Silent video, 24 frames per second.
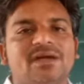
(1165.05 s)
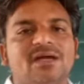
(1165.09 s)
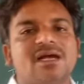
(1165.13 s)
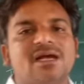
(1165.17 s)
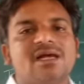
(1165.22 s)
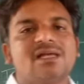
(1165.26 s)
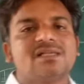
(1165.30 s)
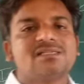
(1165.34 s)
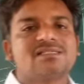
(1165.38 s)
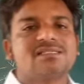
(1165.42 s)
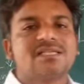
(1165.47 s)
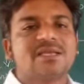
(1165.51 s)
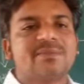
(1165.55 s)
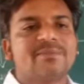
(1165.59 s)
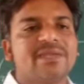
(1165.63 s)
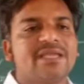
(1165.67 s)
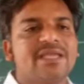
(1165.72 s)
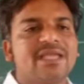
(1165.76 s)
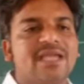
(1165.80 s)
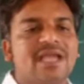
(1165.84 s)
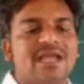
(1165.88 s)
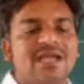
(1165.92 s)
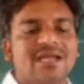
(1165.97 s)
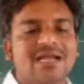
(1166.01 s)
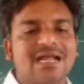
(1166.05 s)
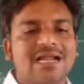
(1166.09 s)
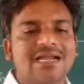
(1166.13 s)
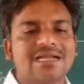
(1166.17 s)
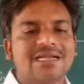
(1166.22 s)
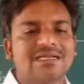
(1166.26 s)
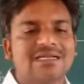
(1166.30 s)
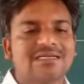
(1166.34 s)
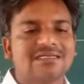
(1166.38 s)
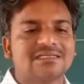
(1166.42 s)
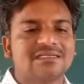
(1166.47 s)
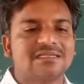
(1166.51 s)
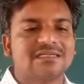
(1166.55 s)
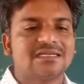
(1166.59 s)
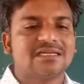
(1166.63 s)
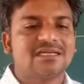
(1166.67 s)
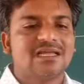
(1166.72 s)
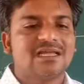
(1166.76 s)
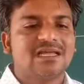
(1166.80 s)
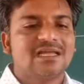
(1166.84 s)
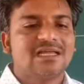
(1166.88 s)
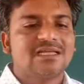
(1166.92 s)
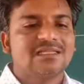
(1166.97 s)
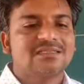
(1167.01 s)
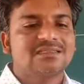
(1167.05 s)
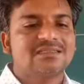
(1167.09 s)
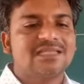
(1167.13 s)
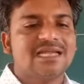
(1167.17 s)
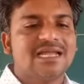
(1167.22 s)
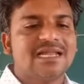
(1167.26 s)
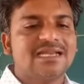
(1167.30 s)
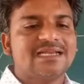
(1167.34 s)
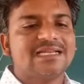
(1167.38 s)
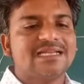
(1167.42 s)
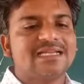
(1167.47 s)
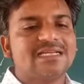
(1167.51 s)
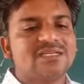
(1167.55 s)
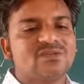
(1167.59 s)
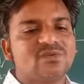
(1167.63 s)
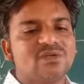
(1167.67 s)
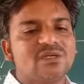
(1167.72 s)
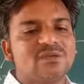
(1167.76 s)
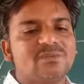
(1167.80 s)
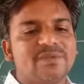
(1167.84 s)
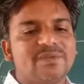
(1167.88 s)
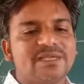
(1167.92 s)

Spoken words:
semiconductor, then it will be,